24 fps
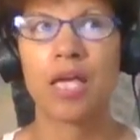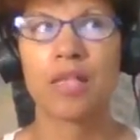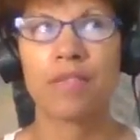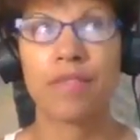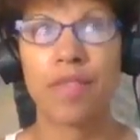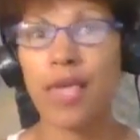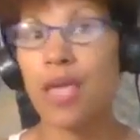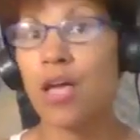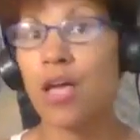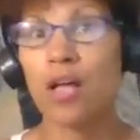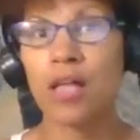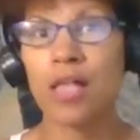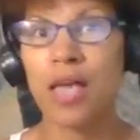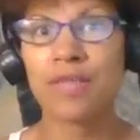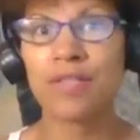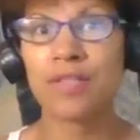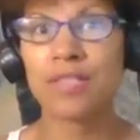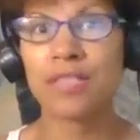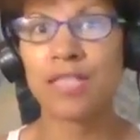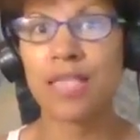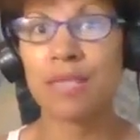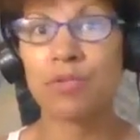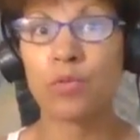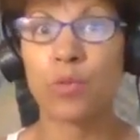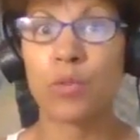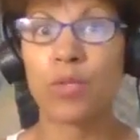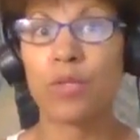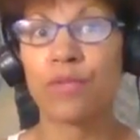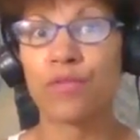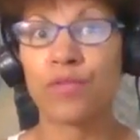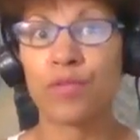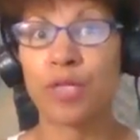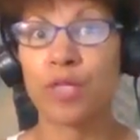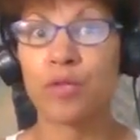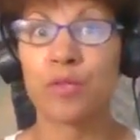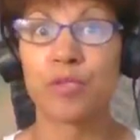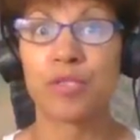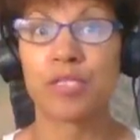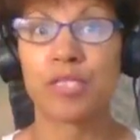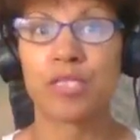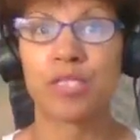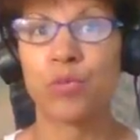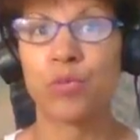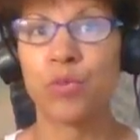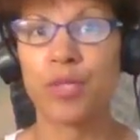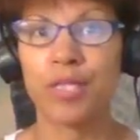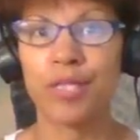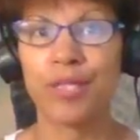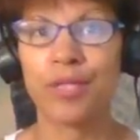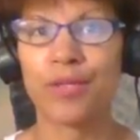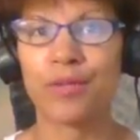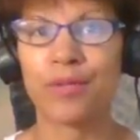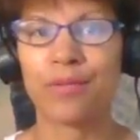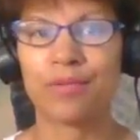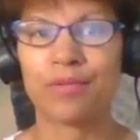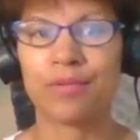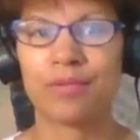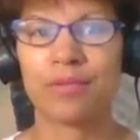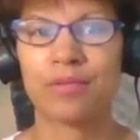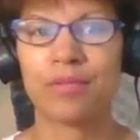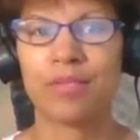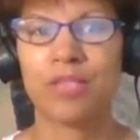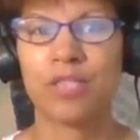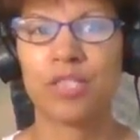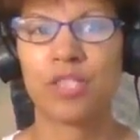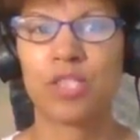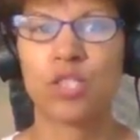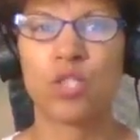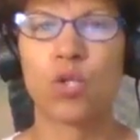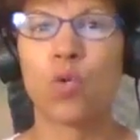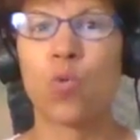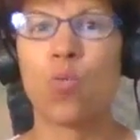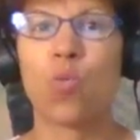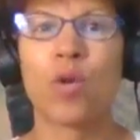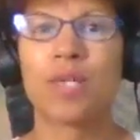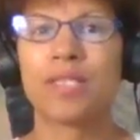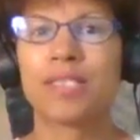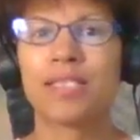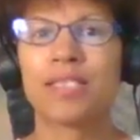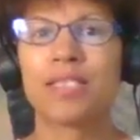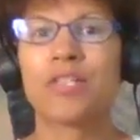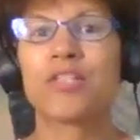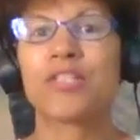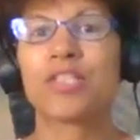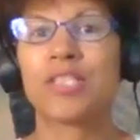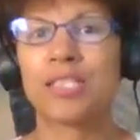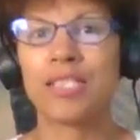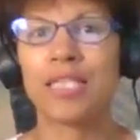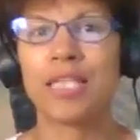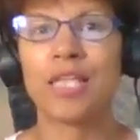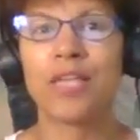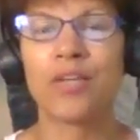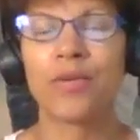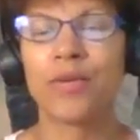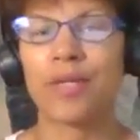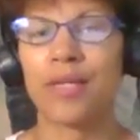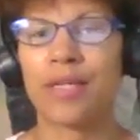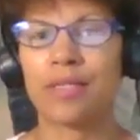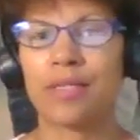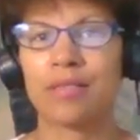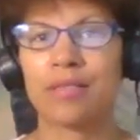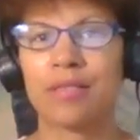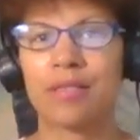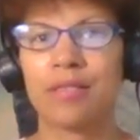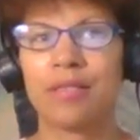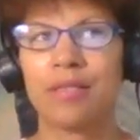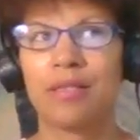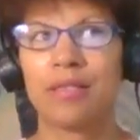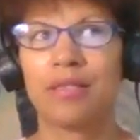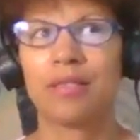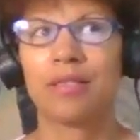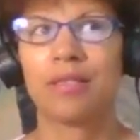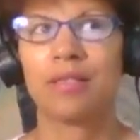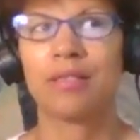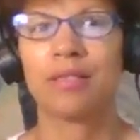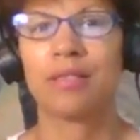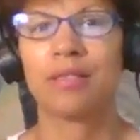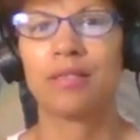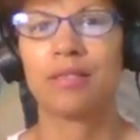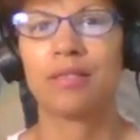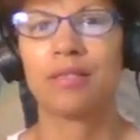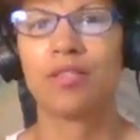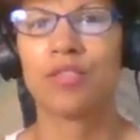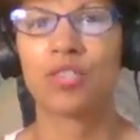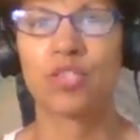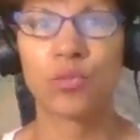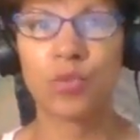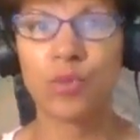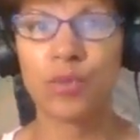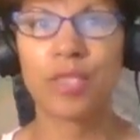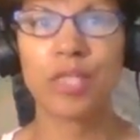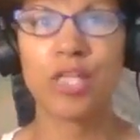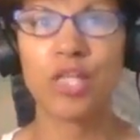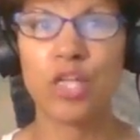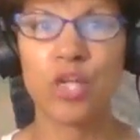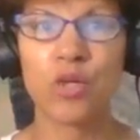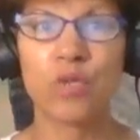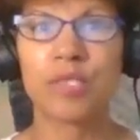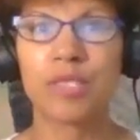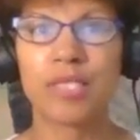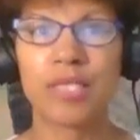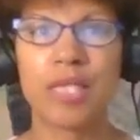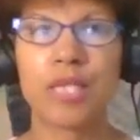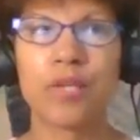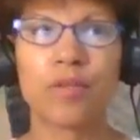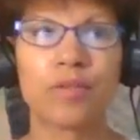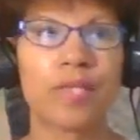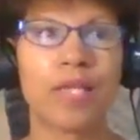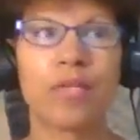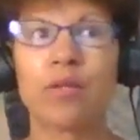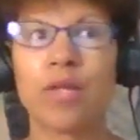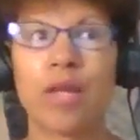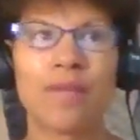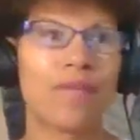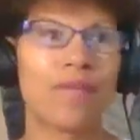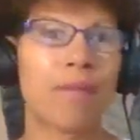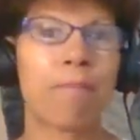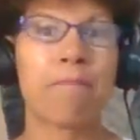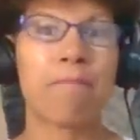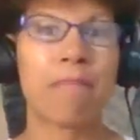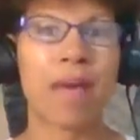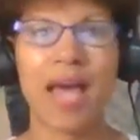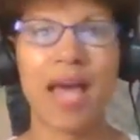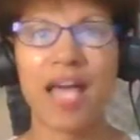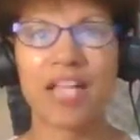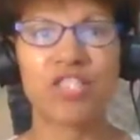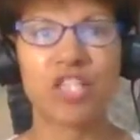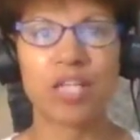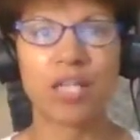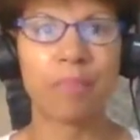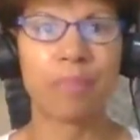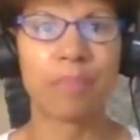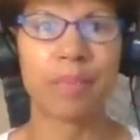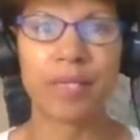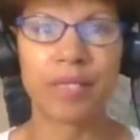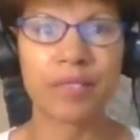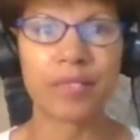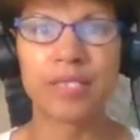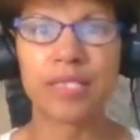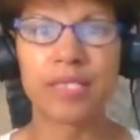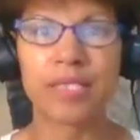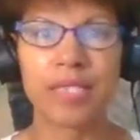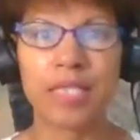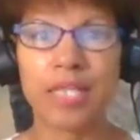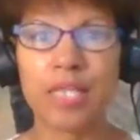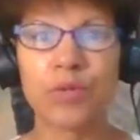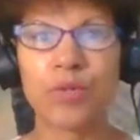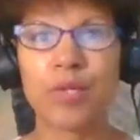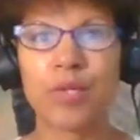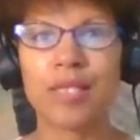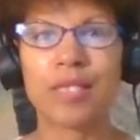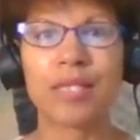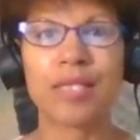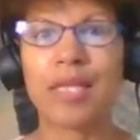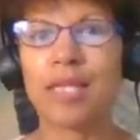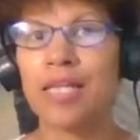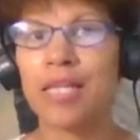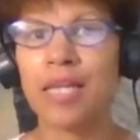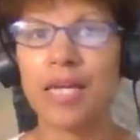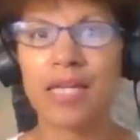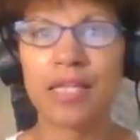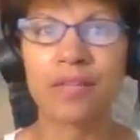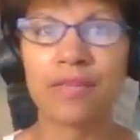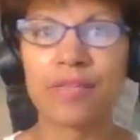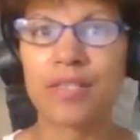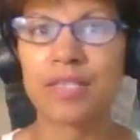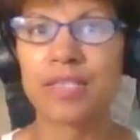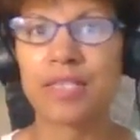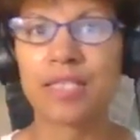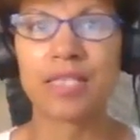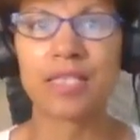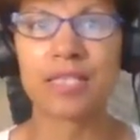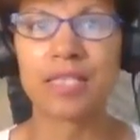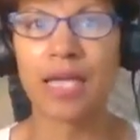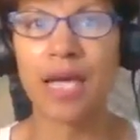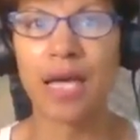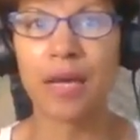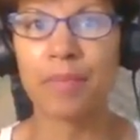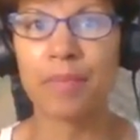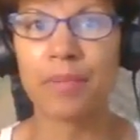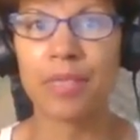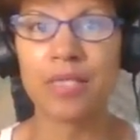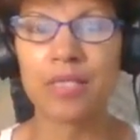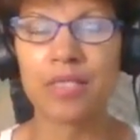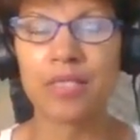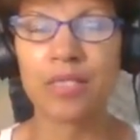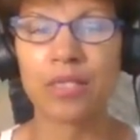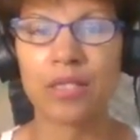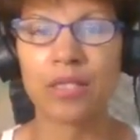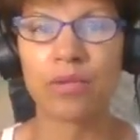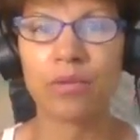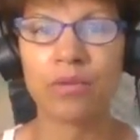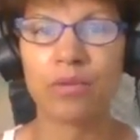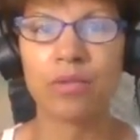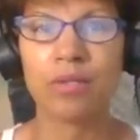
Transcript: they all have the same 24 hours as we do so what's their secret there's really no secret they don't have a magic pill secret that none of us can tap into